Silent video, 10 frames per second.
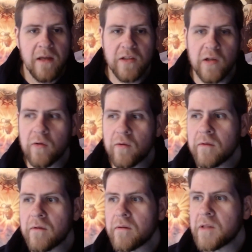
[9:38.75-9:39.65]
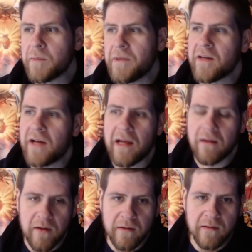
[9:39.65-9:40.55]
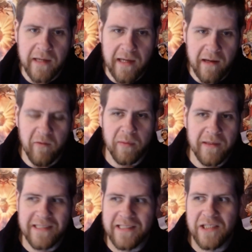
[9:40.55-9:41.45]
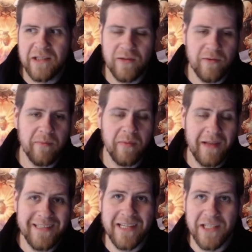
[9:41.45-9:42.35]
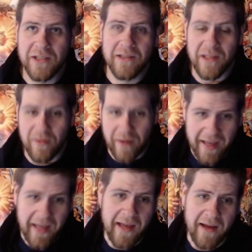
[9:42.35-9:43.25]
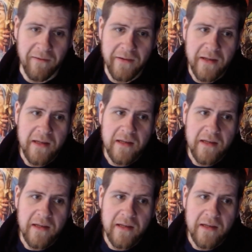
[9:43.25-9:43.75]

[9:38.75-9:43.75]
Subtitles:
So depending on how long of a play session that you have,